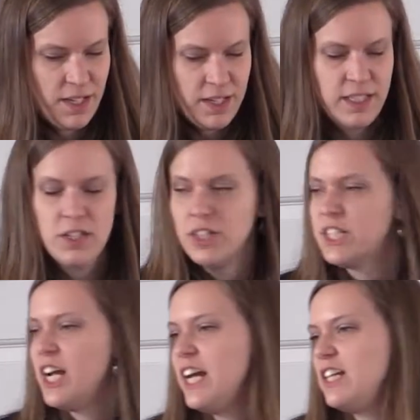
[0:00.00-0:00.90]
The
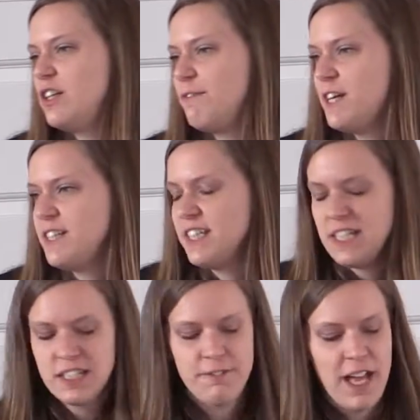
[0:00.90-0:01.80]
Unitarian
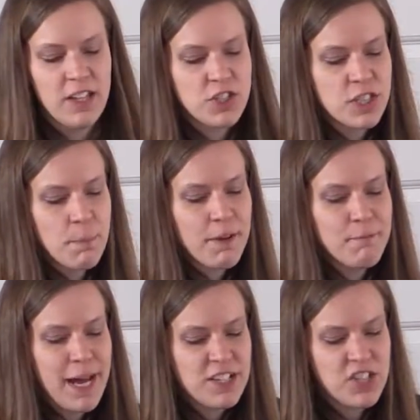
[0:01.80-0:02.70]
Universalist fellowship of
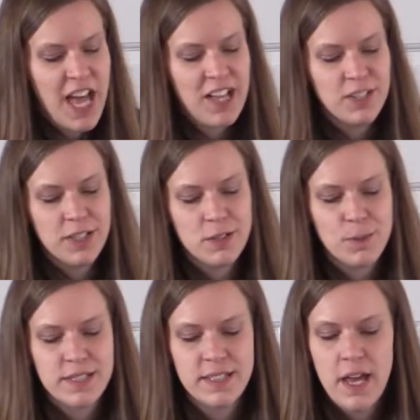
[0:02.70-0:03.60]
my childhood
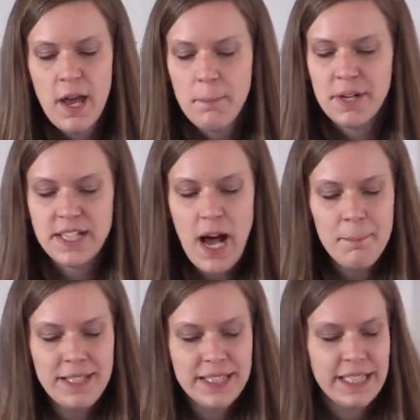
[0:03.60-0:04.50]
was
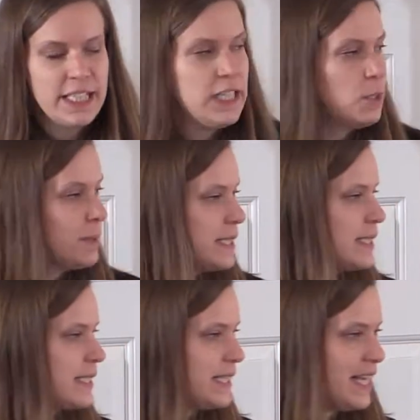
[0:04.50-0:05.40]
predominantly
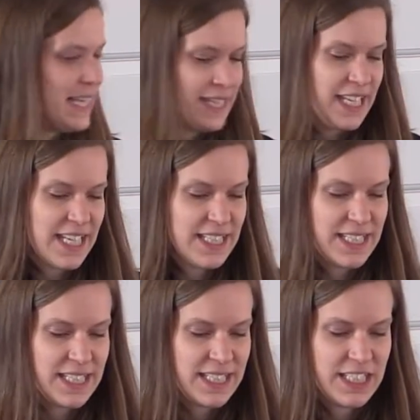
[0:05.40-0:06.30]
humanist and
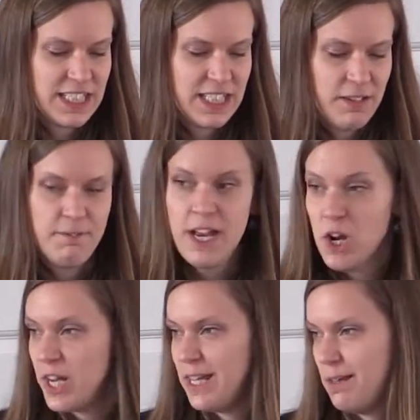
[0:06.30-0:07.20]
atheist,
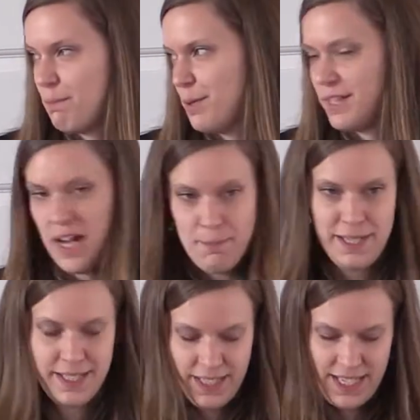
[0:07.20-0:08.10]
very
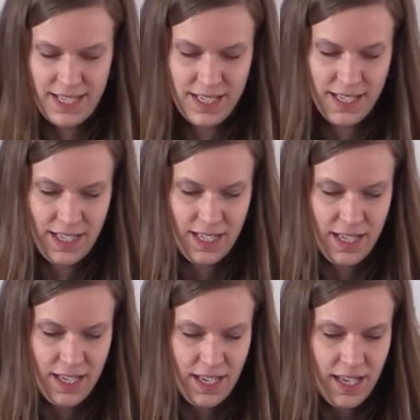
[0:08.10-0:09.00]
predominantly.
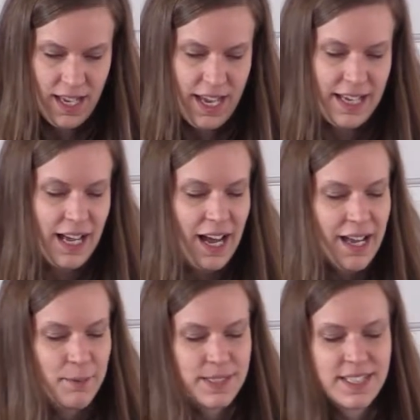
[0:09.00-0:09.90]
And
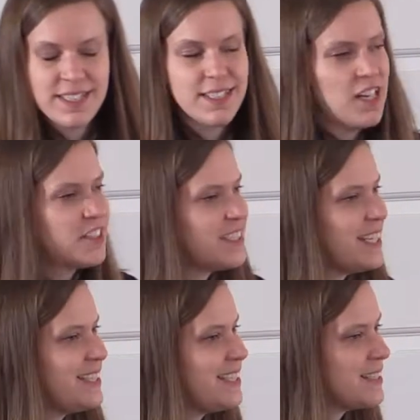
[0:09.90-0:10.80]
I was a staunch
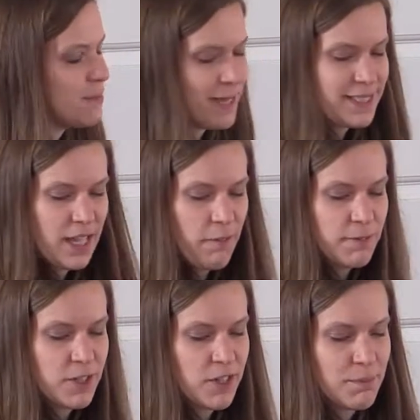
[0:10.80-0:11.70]
atheist
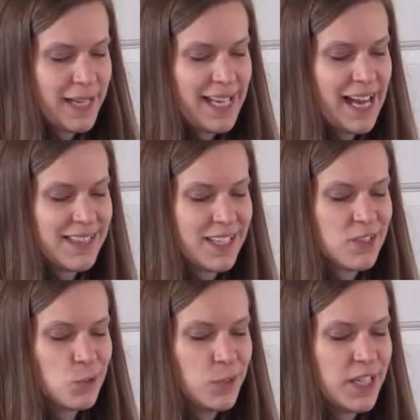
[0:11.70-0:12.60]
myself during my Catholic
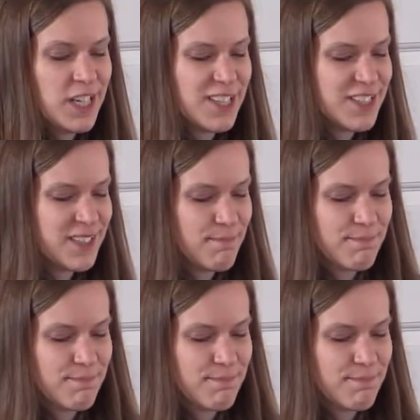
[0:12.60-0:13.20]
school years,